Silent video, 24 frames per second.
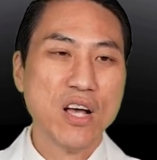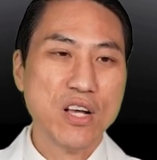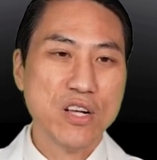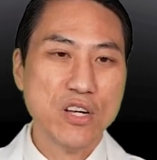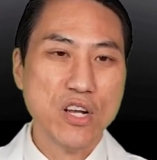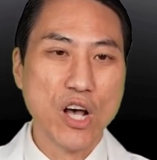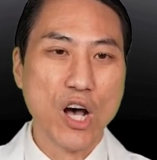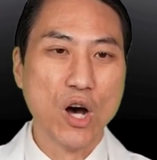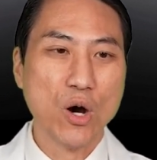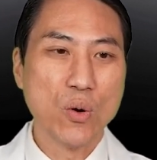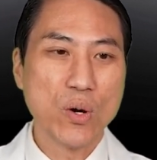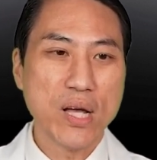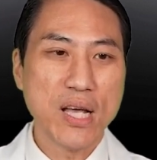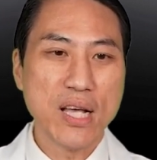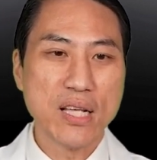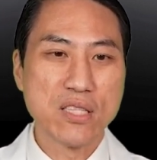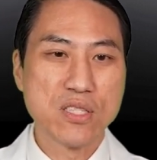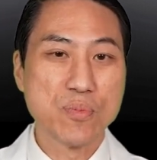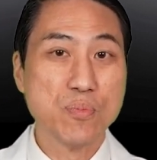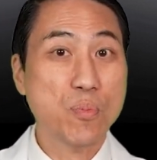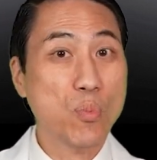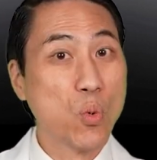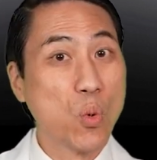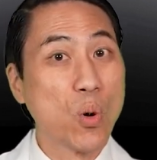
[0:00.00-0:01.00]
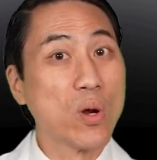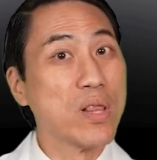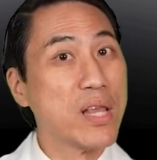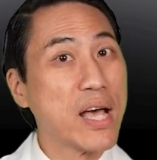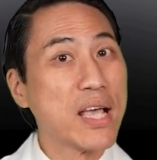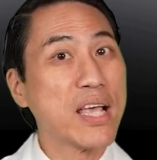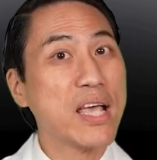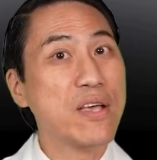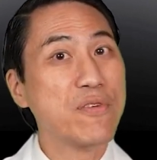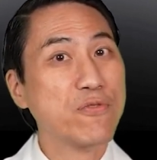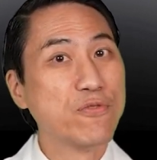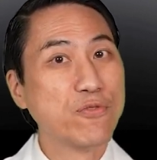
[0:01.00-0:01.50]
No, it's more
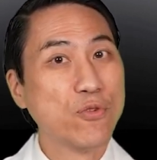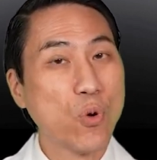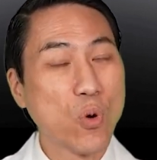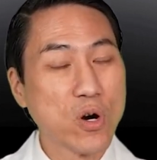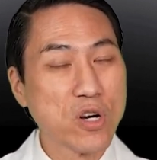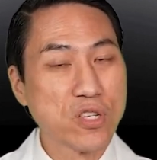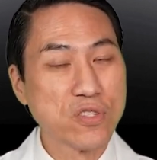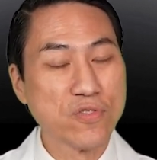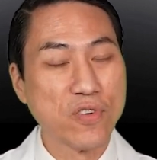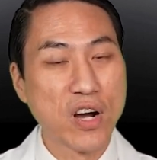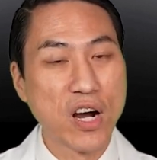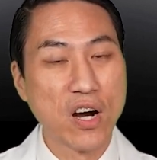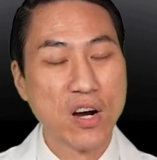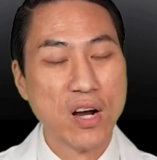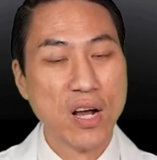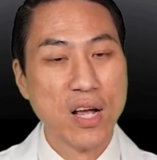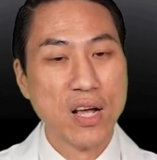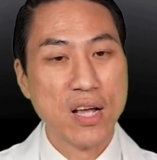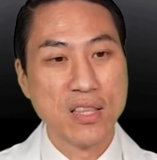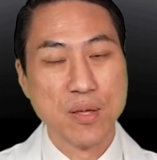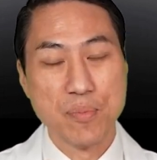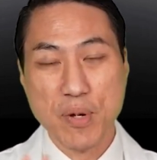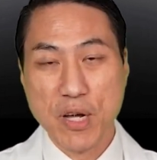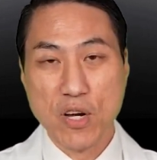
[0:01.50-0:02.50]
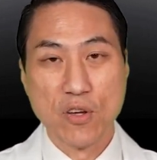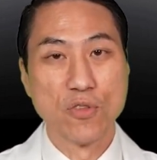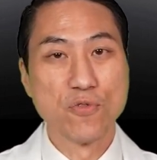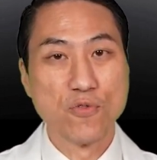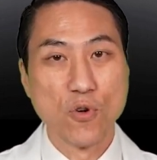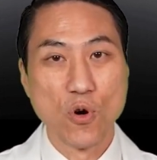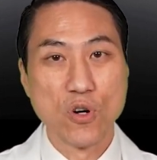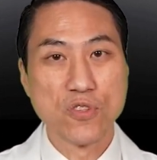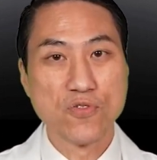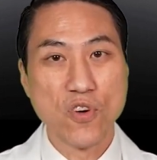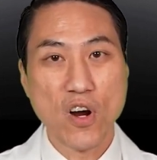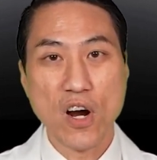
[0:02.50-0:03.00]
like a forest fire. The bigger the
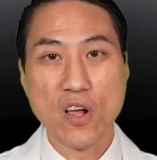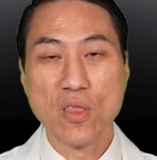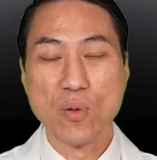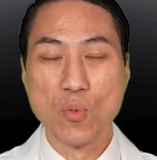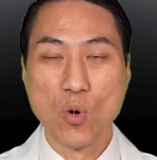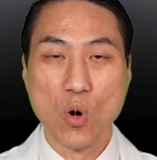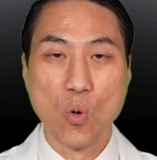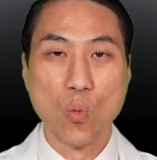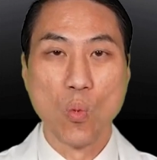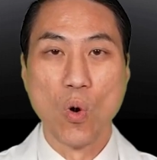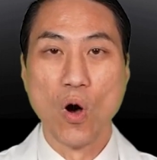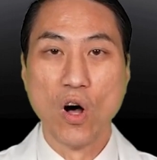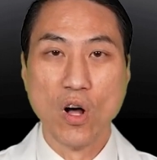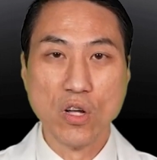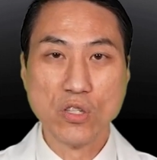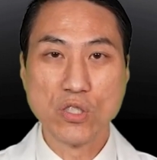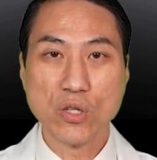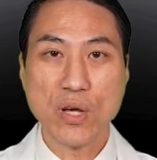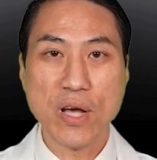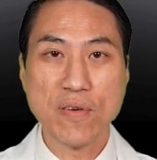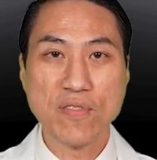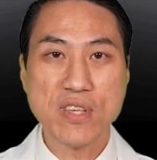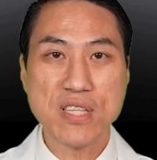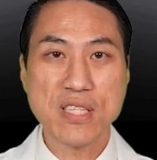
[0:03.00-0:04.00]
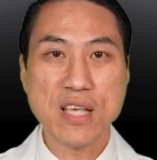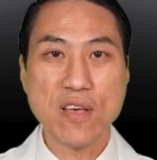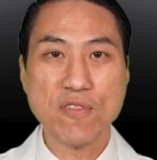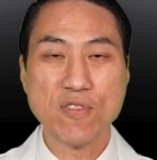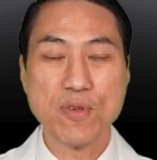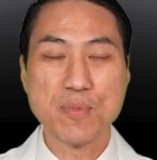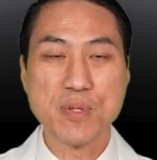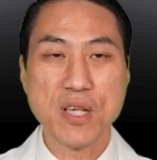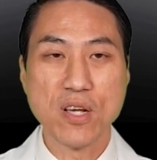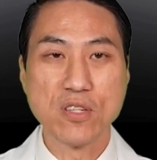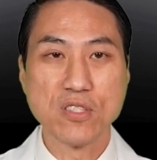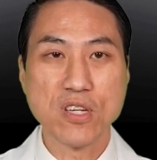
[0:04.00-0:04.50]
forest fire, the more walls you have these
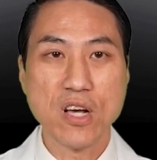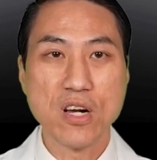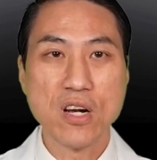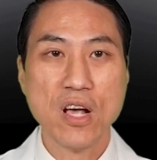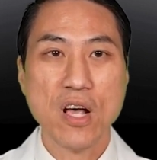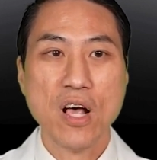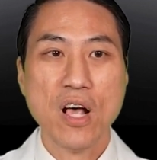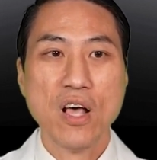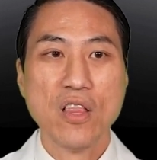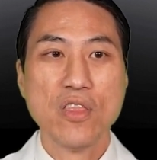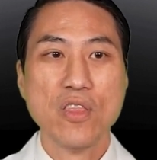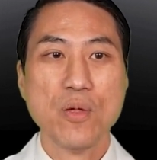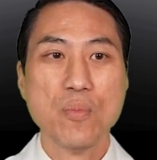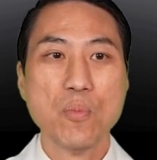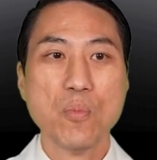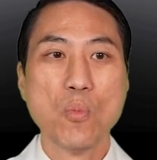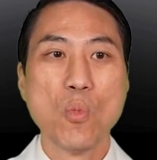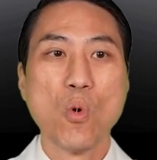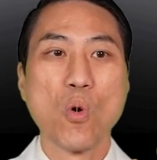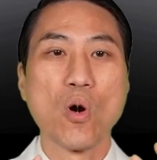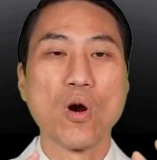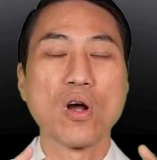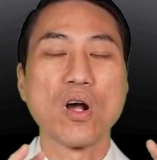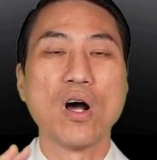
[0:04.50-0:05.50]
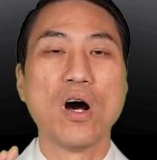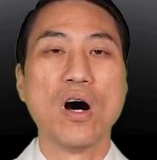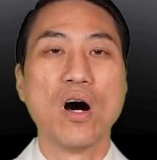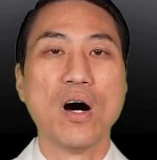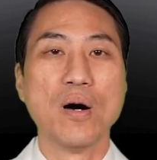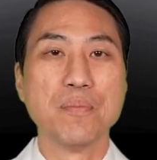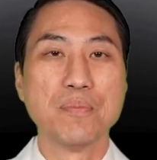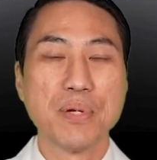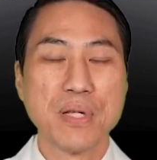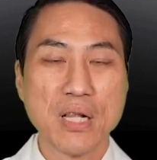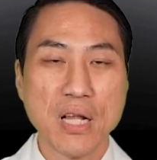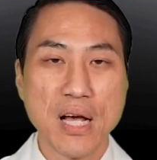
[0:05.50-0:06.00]
AFib cells on, the more
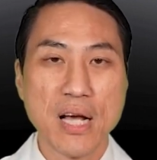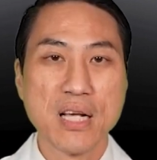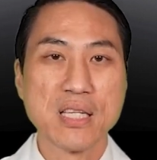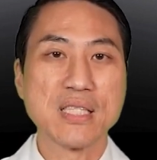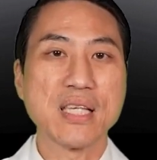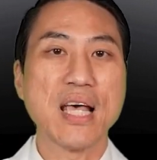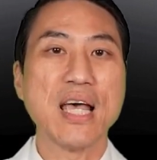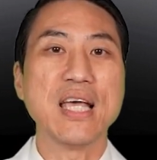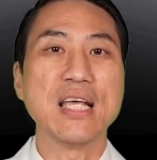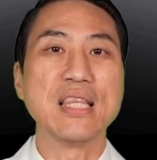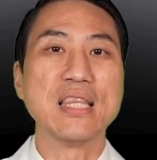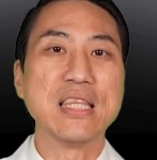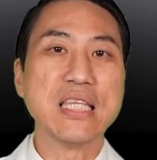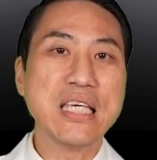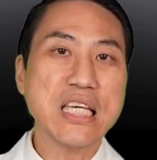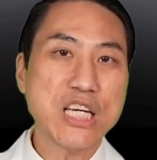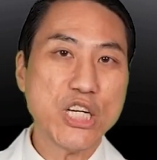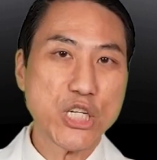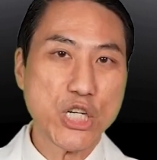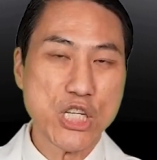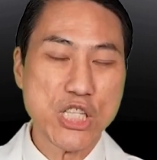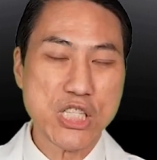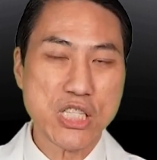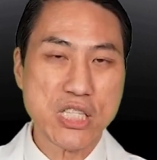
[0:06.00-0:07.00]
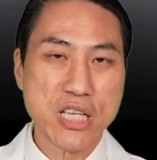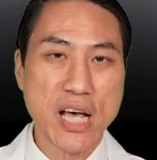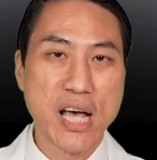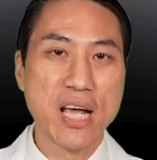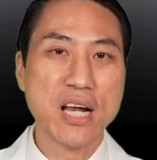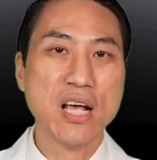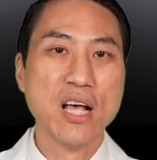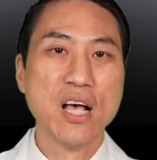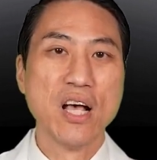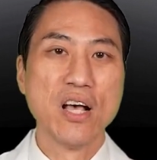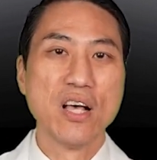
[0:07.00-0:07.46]
complex a lesion set